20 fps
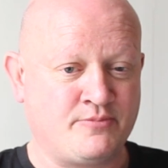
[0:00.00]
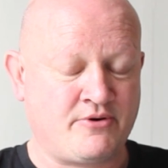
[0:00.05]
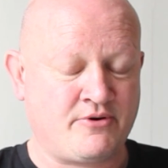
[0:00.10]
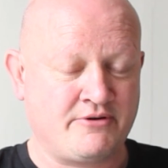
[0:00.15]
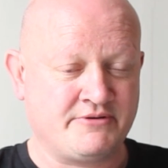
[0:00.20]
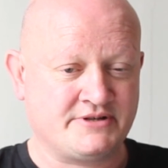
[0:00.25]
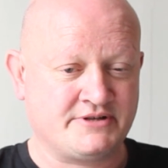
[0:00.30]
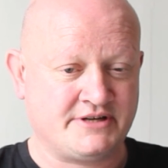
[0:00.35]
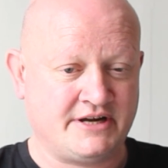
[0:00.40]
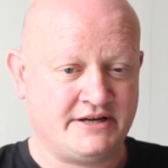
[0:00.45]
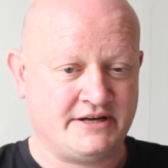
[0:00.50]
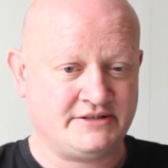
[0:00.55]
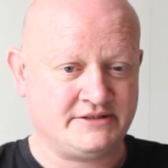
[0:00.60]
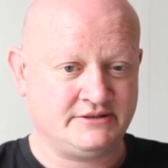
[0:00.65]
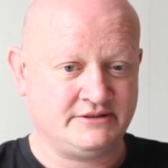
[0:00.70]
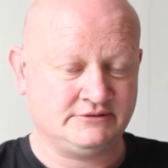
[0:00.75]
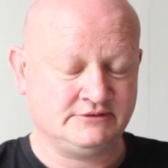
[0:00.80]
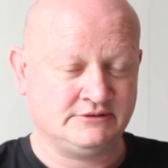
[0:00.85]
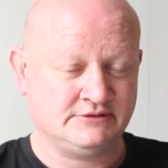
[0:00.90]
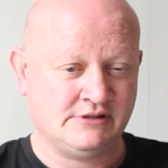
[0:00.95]

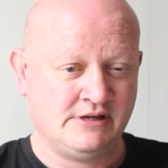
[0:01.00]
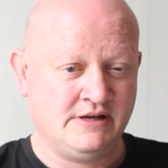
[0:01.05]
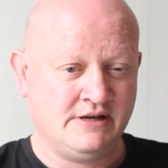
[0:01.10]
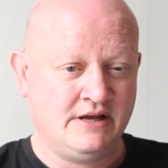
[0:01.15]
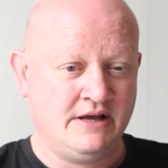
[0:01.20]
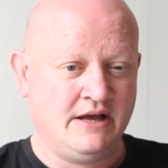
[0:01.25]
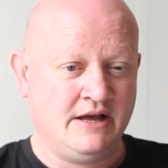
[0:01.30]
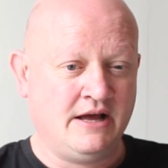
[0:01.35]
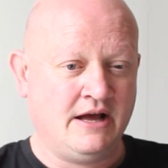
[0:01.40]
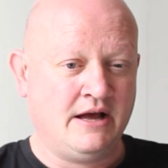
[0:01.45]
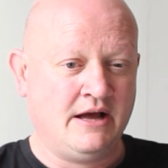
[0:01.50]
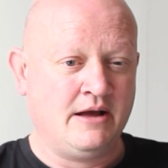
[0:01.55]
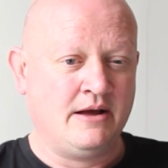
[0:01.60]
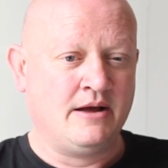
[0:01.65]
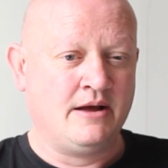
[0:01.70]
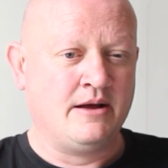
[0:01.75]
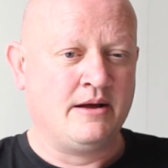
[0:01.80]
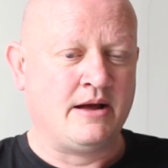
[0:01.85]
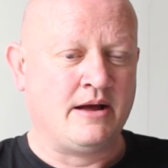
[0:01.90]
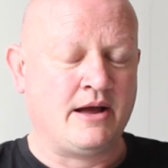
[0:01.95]
process
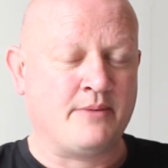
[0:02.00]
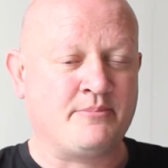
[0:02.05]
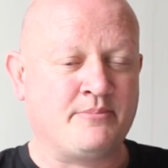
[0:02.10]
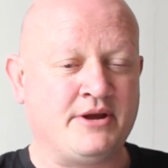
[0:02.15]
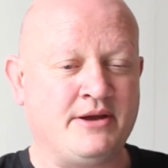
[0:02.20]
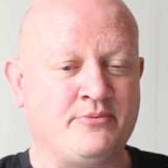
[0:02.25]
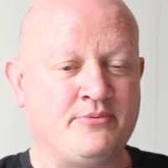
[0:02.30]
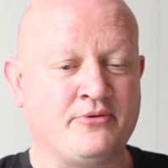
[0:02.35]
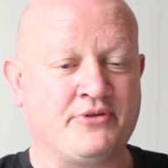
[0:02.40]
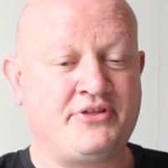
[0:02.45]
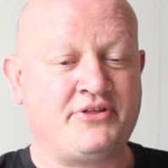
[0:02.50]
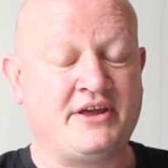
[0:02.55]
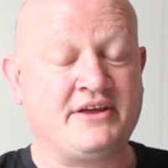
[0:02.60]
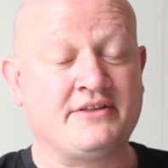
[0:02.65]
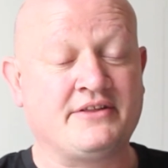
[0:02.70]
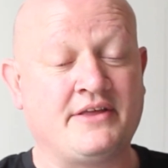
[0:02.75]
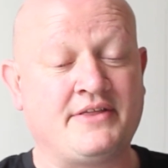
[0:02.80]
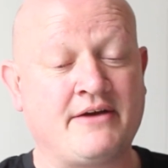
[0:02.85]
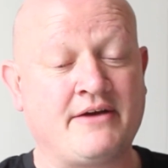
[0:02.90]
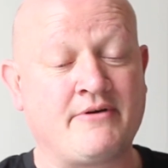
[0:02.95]
and people
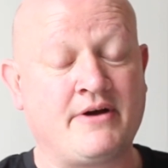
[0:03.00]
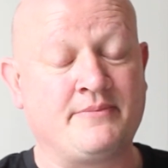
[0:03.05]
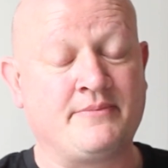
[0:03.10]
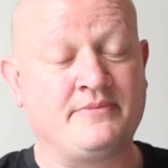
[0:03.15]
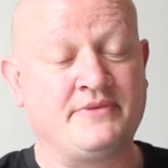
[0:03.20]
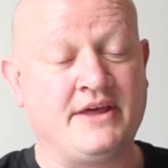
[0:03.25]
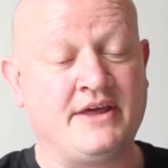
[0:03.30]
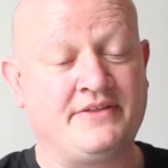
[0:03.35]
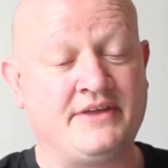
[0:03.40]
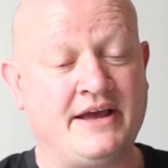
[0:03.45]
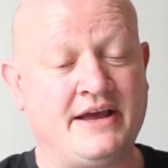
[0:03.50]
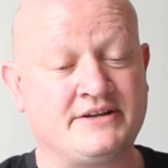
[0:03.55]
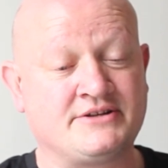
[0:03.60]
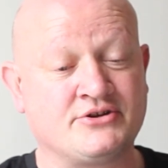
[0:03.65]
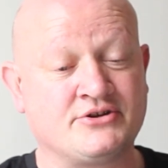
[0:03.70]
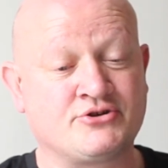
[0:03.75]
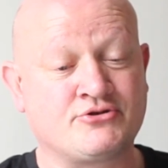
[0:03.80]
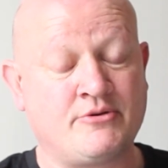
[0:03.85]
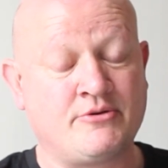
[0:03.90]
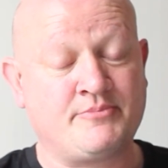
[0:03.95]
think that they're there
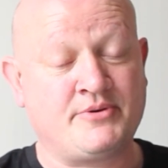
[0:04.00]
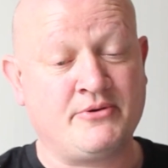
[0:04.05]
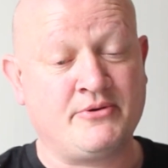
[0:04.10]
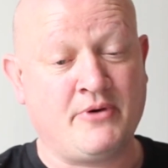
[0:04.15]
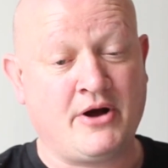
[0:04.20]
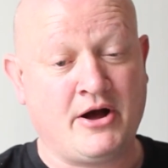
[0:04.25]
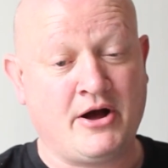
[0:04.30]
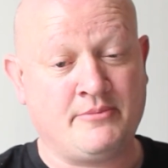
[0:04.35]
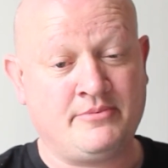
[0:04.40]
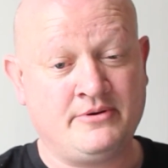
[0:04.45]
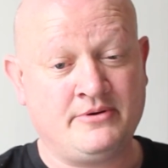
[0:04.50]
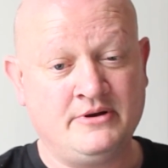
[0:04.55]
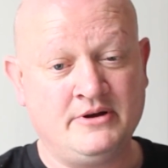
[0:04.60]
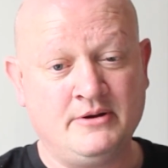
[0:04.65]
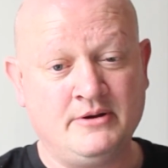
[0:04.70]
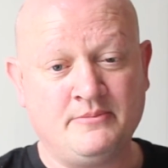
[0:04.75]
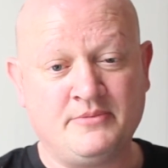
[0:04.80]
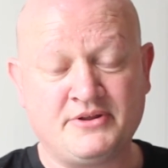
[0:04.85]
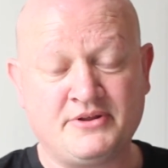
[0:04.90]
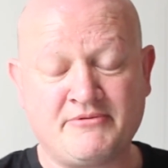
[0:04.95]
to trip you up,
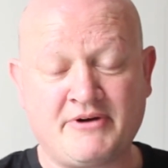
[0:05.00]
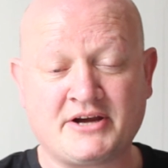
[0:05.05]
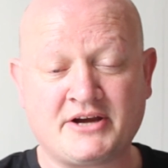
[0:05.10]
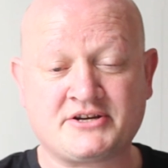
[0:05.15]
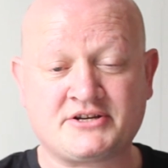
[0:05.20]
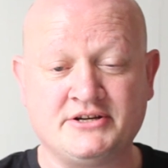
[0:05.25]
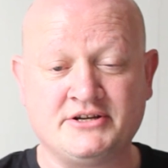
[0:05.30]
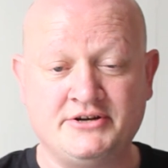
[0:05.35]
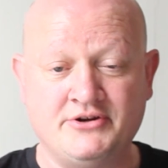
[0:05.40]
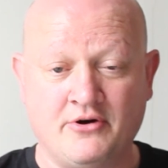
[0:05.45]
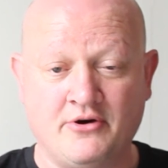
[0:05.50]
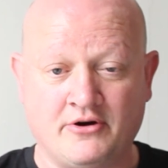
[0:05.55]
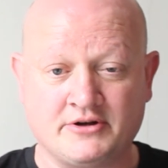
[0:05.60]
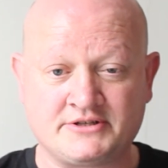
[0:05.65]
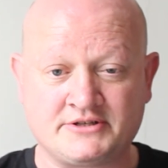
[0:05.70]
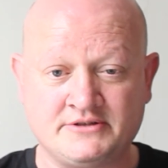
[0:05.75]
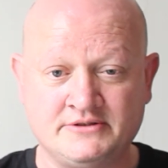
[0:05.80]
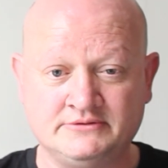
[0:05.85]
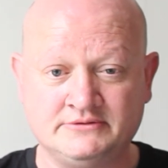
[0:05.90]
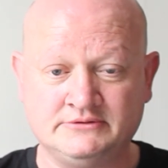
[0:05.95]
but they're actually
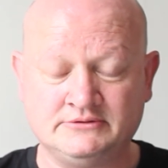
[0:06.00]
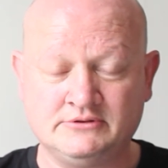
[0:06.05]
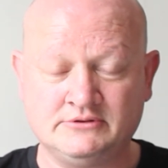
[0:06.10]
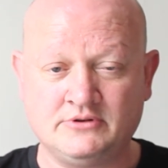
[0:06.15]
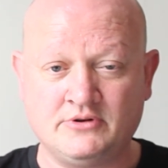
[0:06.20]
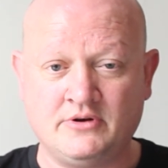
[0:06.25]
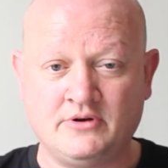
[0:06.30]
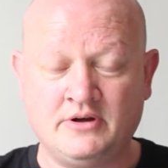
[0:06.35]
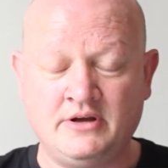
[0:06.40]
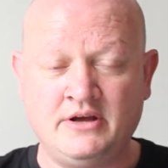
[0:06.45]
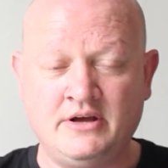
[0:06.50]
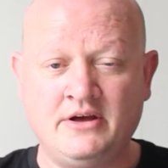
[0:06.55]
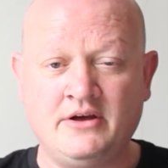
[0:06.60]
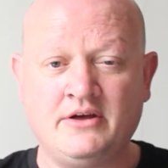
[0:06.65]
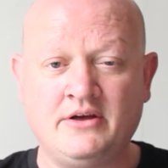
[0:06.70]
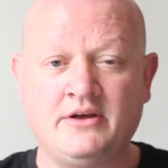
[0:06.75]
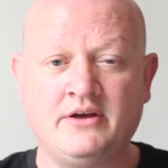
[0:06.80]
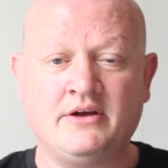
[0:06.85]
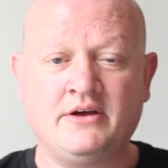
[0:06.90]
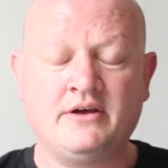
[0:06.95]
not.
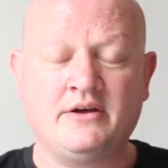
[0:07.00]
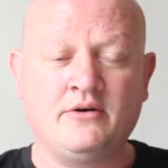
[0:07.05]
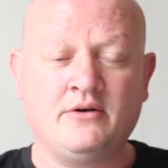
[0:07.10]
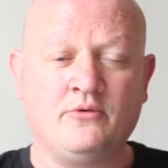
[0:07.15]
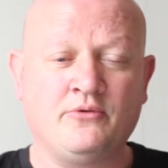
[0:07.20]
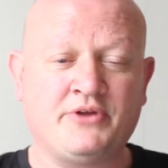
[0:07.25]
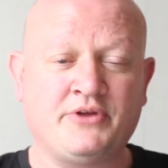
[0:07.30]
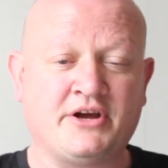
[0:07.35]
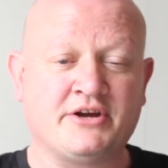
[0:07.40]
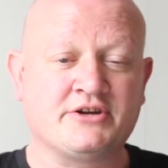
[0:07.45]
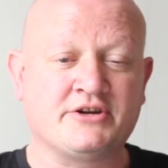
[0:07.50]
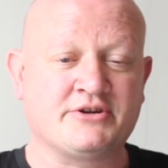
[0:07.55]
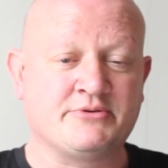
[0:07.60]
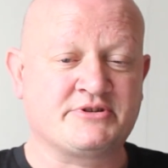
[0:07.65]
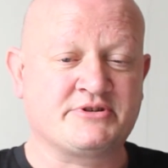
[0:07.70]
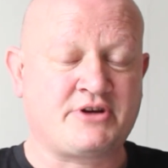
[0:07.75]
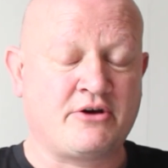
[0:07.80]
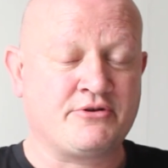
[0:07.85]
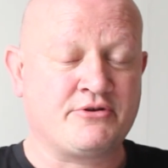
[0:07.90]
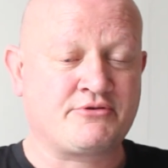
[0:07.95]
All they're going to do
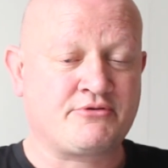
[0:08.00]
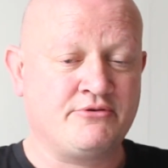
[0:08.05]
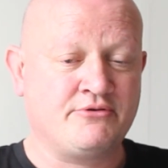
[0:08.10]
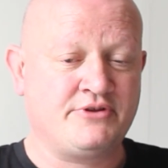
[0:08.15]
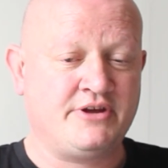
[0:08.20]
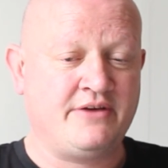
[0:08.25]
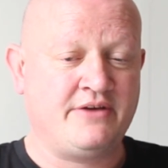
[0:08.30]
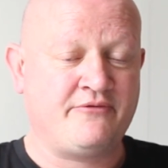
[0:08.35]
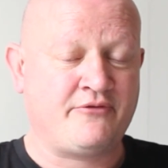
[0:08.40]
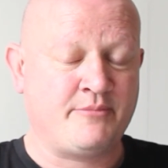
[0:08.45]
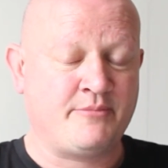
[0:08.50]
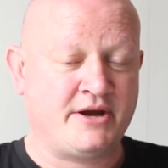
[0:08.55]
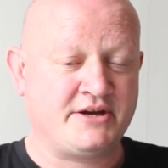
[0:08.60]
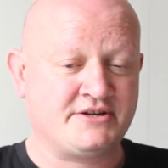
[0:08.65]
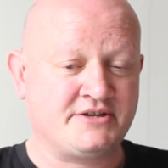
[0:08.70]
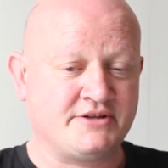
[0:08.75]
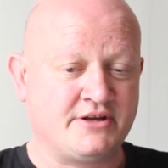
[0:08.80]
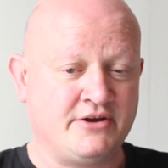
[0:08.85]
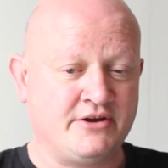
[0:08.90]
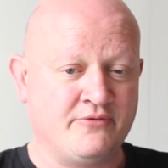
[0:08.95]
is go through the
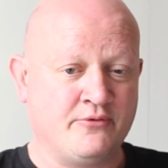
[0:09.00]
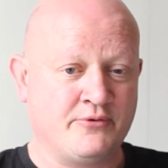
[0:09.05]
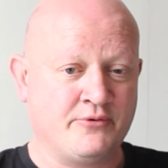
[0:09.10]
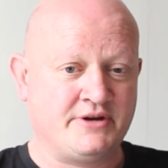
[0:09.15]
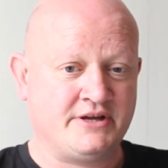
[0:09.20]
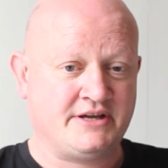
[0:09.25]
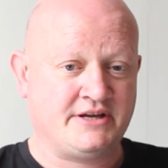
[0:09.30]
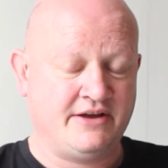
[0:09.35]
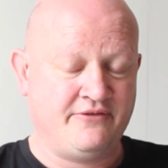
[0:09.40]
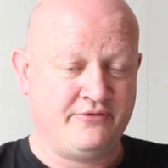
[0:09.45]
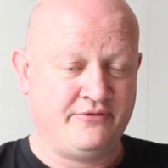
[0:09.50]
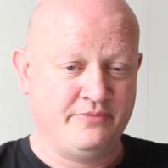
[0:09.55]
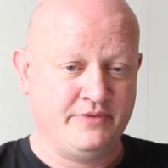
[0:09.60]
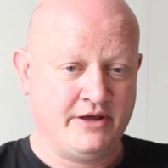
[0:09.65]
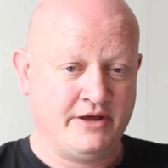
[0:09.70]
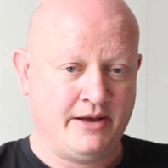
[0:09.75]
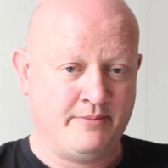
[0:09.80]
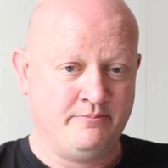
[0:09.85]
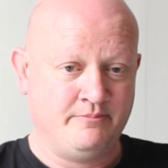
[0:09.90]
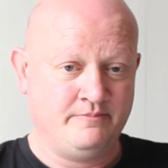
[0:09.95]
information that you've already given
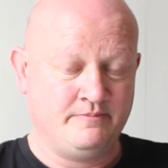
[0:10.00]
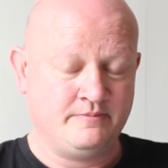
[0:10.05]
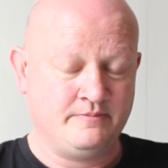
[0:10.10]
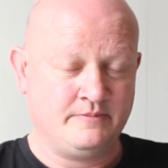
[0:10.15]
them,